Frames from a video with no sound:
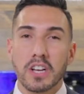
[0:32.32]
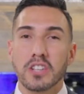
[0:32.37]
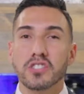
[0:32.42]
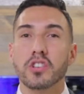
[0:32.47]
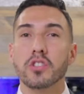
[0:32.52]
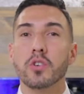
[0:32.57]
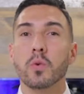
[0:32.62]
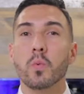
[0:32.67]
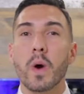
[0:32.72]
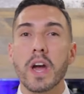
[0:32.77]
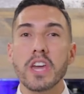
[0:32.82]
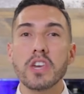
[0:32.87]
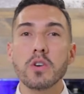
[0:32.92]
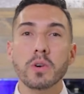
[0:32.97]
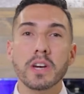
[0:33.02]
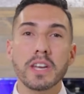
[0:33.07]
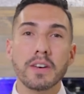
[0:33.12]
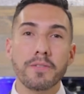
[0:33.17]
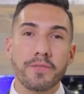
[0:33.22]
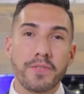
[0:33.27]
So the way you
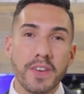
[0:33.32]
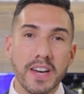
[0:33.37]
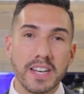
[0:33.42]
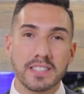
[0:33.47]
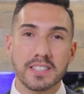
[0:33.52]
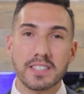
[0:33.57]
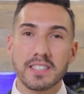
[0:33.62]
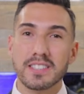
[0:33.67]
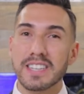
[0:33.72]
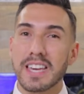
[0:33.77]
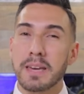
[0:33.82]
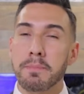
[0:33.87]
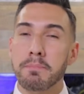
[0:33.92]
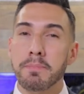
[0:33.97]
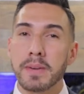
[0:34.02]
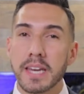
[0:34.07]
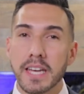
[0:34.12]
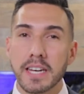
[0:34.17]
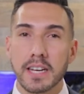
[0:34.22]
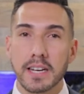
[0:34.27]
can fix this
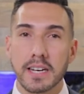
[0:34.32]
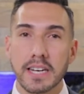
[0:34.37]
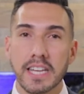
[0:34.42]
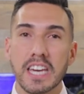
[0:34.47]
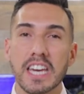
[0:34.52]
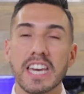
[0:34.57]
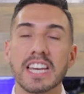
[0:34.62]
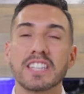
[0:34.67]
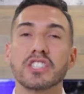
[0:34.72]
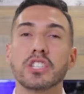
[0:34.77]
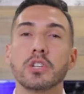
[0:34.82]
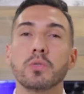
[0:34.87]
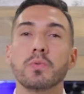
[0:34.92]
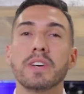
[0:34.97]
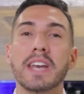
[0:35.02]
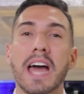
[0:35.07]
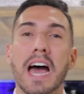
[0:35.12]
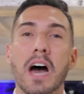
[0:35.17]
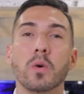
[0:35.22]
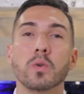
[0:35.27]
immediately is you
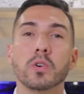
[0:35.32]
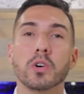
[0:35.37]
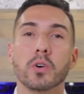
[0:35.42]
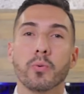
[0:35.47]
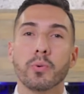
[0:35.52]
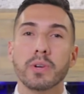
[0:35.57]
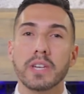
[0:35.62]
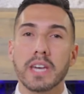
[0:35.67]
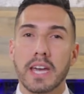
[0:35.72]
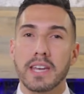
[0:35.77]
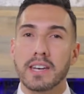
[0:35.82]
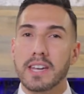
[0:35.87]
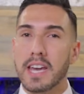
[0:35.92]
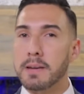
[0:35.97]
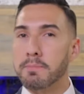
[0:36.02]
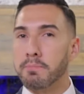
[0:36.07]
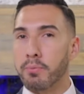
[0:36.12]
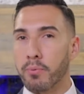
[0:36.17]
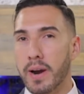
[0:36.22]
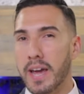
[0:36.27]
now create
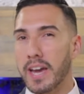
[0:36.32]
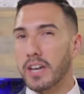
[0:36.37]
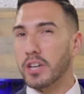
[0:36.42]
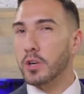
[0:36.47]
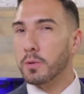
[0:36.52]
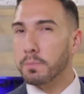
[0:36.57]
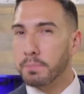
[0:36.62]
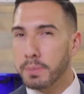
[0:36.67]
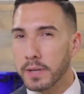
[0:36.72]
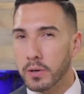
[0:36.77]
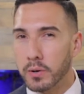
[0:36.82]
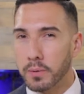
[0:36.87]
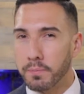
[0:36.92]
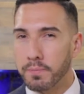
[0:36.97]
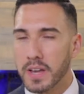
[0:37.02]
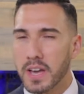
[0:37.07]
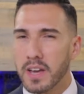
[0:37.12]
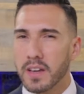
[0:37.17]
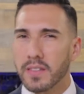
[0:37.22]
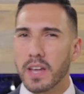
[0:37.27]
a brand new bill.
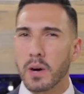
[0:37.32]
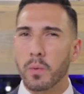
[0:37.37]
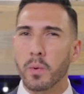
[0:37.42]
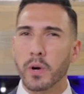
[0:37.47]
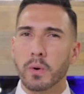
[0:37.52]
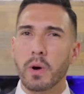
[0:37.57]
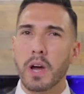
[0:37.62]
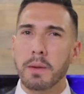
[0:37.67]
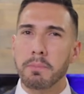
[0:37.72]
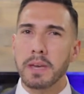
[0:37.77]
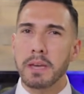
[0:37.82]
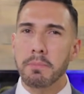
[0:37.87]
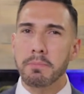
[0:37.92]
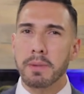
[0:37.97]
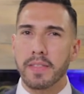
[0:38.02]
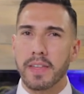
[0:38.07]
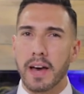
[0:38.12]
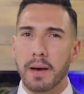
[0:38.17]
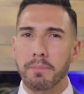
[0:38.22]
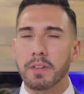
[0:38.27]
Now, what do I mean
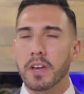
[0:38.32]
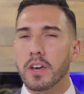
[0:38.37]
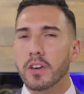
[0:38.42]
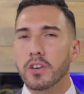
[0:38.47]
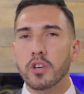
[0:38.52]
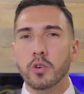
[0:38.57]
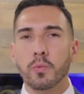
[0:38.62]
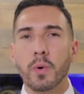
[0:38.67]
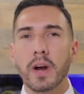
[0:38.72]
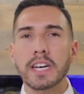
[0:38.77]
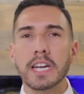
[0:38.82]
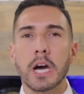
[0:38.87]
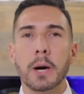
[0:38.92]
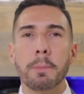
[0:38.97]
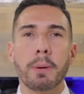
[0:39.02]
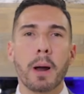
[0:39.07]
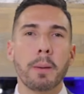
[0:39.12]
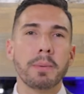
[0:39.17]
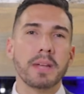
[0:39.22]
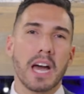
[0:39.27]
by that? You right now
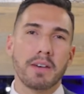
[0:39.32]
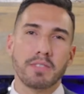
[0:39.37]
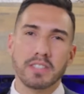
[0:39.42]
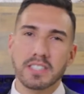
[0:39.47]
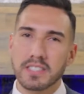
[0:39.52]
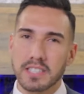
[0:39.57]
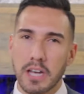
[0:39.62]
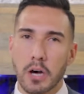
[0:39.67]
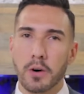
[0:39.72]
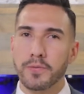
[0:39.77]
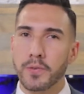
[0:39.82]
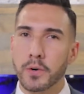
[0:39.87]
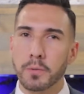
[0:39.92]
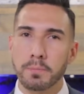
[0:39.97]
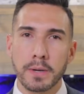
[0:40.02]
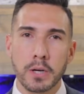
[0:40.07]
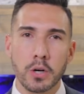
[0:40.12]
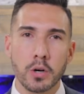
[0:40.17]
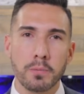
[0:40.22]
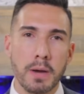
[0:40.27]
probably have a cell phone
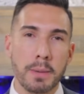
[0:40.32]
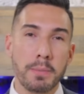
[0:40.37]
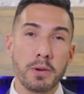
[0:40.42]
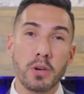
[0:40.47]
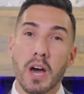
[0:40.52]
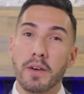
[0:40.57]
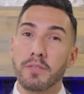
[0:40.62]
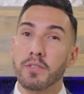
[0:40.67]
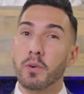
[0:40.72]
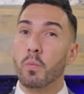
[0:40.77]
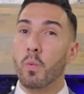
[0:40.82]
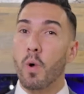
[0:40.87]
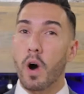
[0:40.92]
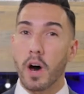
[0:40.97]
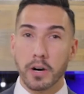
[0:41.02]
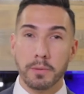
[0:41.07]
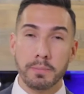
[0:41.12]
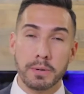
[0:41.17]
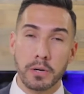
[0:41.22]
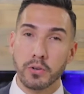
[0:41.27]
bill, maybe you have your
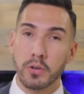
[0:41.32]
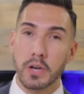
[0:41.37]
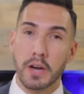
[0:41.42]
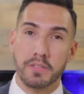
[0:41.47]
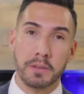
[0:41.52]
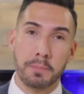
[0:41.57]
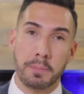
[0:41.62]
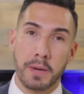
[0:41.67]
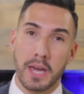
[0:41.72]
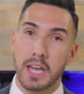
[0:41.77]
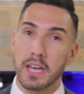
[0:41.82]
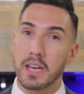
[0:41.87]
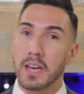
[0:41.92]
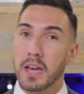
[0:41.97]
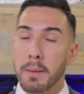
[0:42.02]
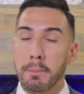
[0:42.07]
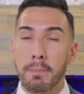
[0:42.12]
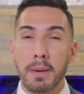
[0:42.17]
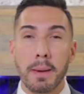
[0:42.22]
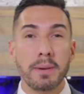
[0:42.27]
water bill you have to pay,
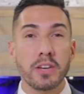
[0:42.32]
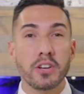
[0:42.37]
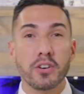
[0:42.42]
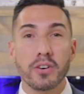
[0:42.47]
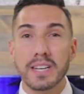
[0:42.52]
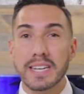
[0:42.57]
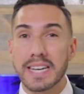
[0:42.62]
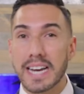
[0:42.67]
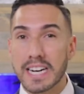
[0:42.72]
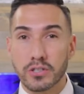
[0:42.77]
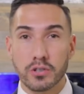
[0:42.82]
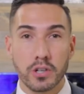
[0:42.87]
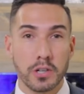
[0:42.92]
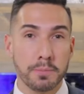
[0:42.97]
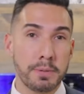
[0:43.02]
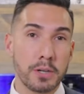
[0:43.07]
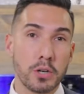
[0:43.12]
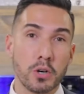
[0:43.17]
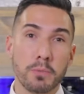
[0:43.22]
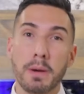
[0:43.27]
maybe your
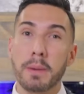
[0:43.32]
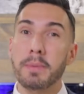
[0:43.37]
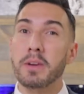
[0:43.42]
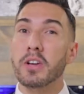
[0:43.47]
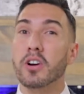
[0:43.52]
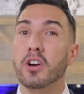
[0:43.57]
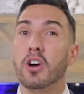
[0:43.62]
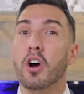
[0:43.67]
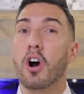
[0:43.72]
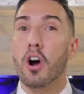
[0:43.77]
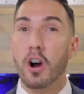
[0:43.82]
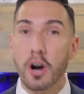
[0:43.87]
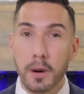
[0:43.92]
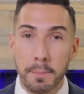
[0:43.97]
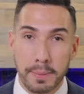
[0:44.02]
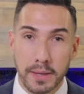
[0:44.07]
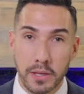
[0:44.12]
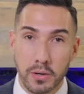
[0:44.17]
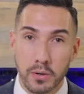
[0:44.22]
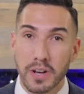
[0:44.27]
electric bill, maybe your car
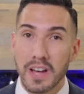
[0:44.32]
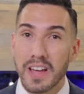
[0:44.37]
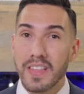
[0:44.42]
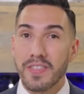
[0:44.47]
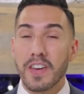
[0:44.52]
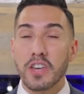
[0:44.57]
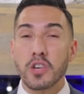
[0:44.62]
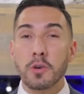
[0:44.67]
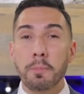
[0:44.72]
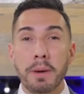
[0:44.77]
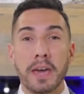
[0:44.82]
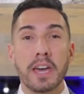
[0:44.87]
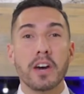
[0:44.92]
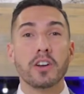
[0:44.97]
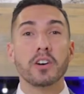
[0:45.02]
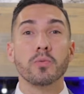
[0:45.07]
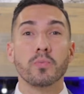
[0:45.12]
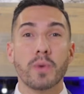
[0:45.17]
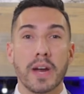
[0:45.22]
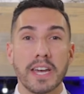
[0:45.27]
bill that you pay
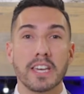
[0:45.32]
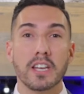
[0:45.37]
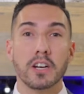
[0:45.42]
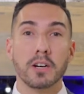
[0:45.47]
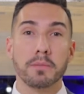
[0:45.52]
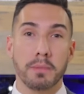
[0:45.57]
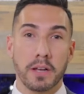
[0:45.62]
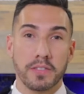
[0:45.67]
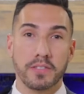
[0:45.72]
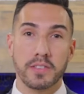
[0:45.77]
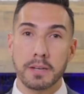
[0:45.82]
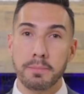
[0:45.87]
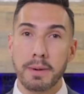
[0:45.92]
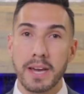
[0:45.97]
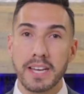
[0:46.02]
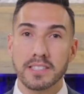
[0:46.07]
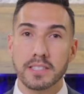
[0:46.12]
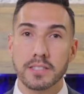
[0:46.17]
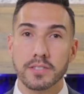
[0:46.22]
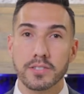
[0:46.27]
on a regular monthly
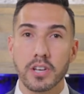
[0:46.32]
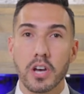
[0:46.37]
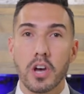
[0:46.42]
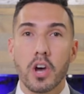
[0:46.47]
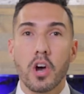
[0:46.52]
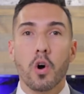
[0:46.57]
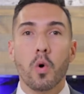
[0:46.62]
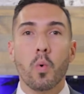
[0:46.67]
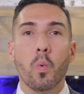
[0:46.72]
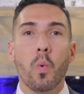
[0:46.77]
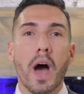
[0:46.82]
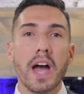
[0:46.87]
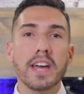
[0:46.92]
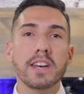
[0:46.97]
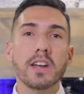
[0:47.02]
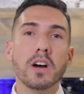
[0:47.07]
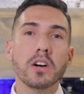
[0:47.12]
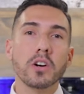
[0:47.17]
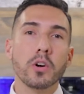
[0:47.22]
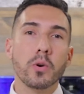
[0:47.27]
basis. Why
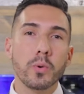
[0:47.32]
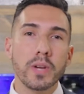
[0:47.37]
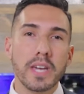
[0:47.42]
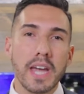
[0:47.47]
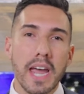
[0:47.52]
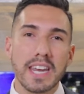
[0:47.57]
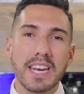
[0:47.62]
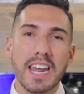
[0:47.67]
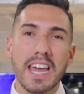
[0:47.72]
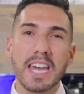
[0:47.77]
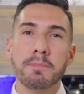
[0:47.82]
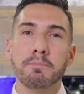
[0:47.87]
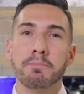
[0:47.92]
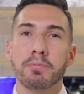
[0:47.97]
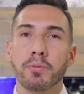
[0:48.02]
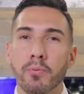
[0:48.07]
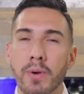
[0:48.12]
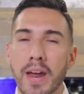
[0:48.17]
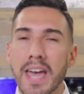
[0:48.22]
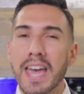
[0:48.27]
not create a
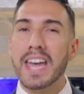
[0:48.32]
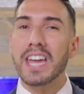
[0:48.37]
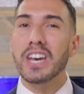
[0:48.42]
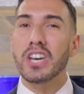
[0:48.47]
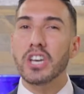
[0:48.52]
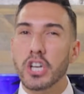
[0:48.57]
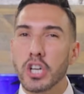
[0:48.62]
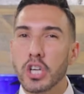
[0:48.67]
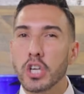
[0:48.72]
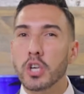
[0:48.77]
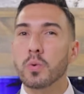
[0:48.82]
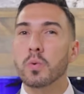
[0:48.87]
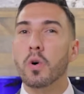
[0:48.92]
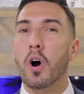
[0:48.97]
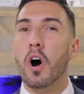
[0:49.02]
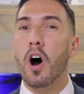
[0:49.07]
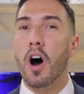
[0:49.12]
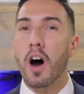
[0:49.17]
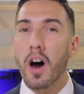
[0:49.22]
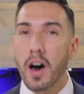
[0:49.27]
brand new
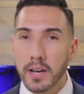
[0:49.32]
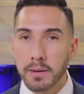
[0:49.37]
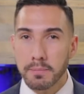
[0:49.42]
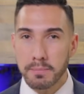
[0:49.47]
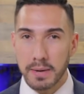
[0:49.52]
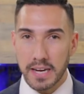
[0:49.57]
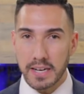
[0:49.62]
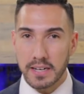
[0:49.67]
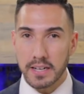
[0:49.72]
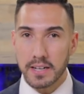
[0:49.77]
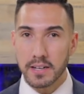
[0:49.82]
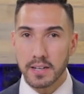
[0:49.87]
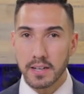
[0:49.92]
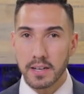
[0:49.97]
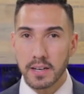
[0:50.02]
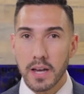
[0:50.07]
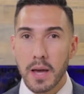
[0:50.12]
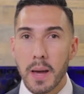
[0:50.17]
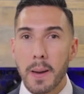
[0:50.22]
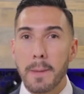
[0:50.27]
automated
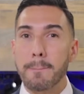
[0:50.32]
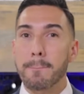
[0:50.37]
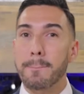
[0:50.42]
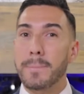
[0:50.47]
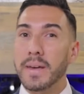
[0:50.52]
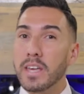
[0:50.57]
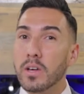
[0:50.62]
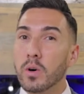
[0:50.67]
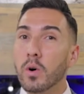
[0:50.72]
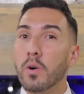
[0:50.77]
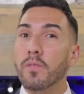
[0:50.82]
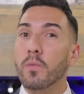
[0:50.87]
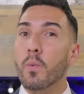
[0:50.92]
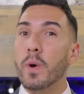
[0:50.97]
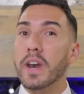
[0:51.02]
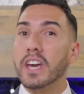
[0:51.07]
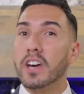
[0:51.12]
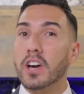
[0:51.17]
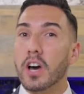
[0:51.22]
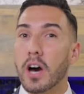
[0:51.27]
bill
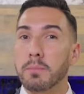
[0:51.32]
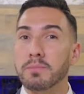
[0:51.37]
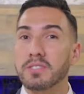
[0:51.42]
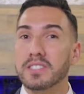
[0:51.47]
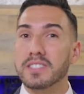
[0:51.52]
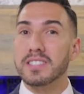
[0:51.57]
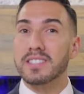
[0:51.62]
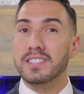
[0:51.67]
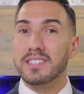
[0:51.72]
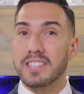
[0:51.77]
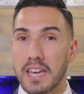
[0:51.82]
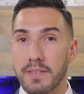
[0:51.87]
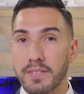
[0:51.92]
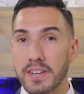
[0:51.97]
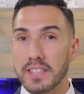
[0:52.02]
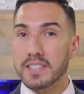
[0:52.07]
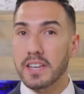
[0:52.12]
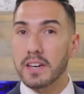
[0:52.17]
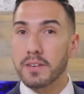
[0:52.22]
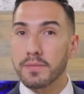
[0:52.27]
when it comes to
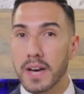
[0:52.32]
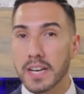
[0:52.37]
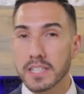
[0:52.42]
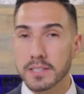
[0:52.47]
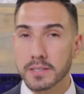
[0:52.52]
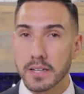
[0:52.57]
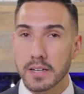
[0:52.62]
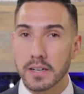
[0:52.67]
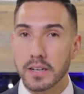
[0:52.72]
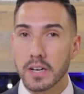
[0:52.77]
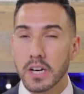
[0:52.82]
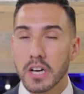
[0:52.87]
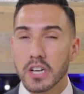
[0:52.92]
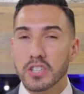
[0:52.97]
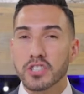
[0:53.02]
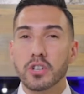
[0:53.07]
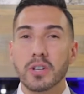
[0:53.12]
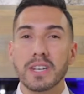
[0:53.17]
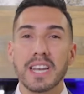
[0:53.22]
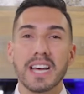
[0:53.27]
savings and investing?
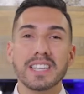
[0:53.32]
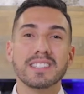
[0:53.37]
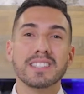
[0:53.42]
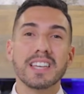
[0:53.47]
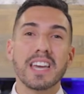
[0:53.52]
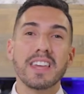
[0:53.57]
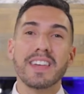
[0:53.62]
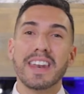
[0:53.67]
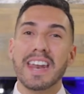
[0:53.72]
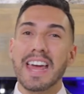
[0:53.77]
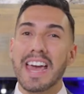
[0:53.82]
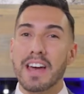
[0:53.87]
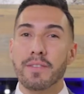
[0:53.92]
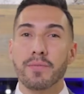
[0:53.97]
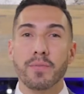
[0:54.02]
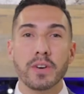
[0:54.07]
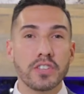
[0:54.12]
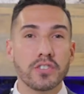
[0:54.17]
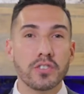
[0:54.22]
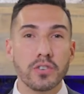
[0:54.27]
So let's say that
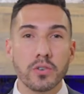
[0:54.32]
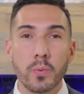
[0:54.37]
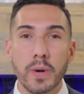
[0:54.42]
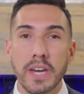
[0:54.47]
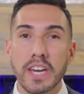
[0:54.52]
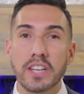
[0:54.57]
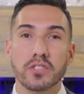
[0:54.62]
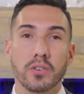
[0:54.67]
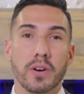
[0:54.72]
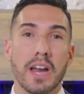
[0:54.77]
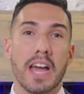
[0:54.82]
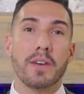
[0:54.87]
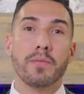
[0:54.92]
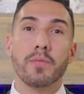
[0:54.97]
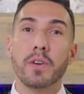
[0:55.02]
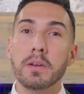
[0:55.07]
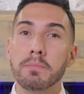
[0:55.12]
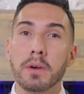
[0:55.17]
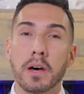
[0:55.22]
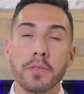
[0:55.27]
every 2 weeks or
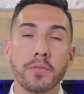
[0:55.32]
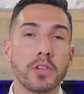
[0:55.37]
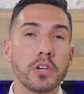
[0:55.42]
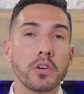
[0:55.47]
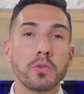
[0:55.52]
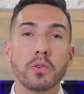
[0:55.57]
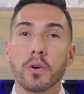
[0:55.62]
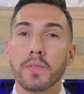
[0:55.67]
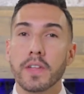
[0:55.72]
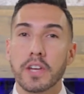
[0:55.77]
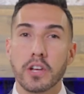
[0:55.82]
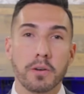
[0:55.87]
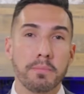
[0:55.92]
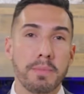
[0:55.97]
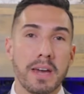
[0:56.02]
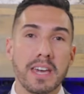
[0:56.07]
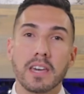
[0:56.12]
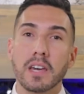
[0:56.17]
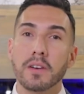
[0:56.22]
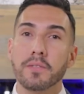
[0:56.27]
every month you know that you're
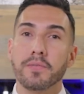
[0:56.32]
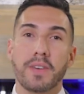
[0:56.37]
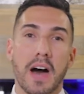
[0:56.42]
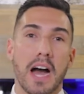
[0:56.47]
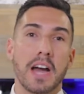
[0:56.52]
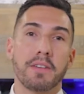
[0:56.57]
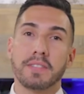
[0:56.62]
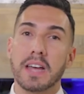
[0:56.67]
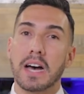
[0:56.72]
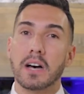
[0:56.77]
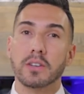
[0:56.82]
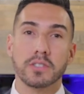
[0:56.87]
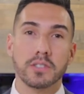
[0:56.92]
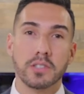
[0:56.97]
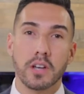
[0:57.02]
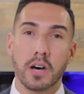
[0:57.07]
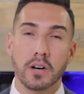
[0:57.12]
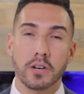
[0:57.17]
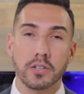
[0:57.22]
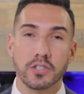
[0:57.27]
making
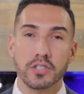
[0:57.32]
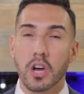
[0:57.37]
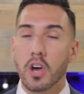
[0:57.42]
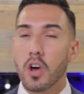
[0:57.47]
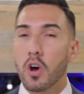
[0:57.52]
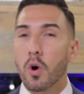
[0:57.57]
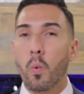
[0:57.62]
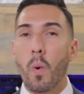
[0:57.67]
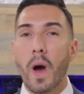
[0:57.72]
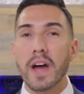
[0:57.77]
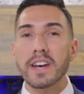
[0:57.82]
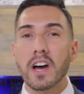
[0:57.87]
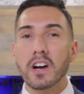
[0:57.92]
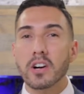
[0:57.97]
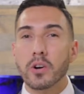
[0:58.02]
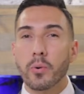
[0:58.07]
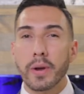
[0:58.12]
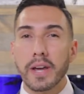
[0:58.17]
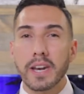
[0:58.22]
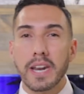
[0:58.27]
$5,000. Why
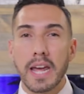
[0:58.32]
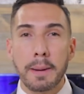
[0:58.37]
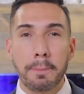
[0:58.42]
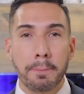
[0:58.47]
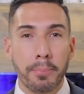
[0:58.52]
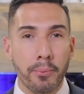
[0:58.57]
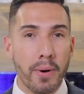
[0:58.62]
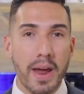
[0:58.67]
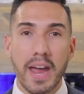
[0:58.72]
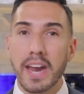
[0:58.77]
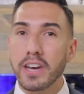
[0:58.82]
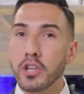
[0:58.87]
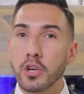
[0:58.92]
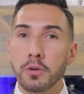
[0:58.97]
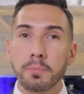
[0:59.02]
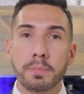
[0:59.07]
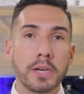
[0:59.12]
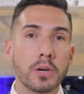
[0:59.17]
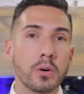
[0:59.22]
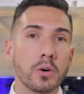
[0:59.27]
not create a brand new
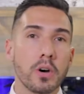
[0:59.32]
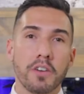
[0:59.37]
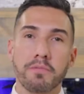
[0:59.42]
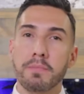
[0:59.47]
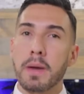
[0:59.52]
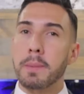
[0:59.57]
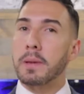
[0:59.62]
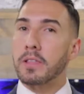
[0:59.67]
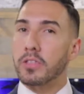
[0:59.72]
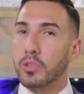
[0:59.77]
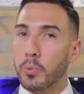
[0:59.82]
bill of maybe